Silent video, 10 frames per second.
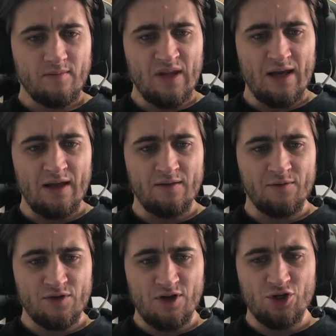And for
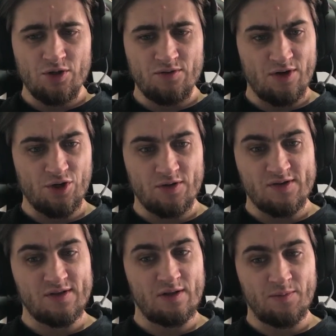Trickshot is
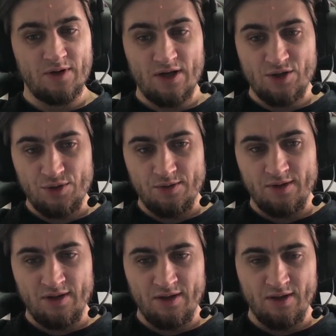still in production.
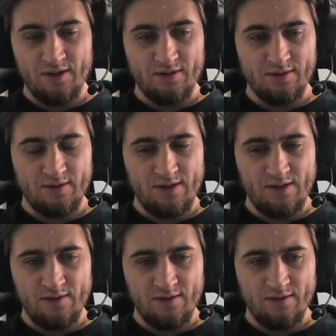
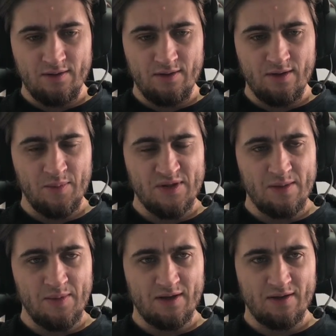The
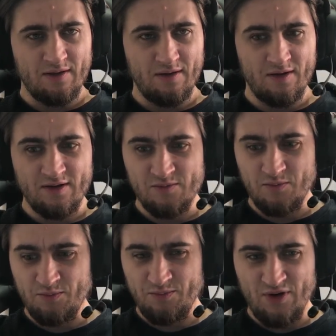epidemic hit us
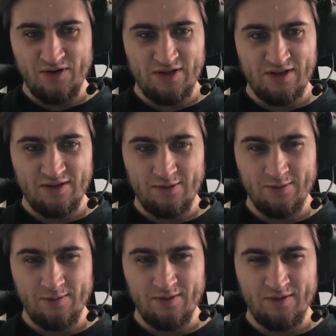pretty
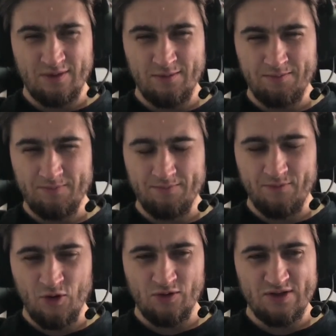in the
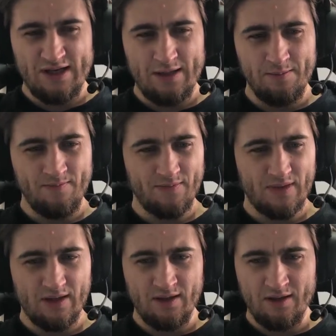wrong time,
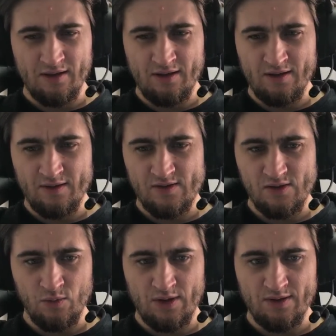and
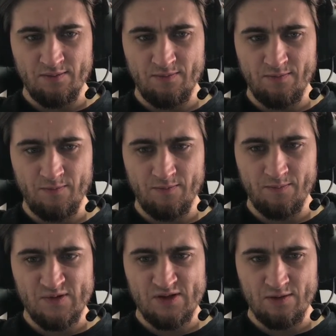so we're
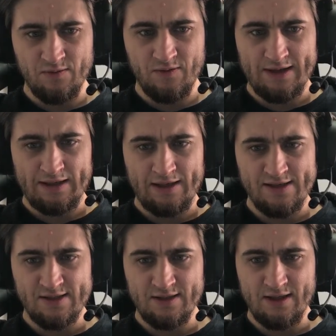still
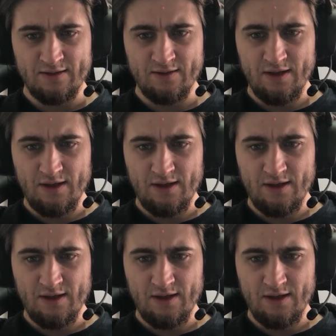finalizing that.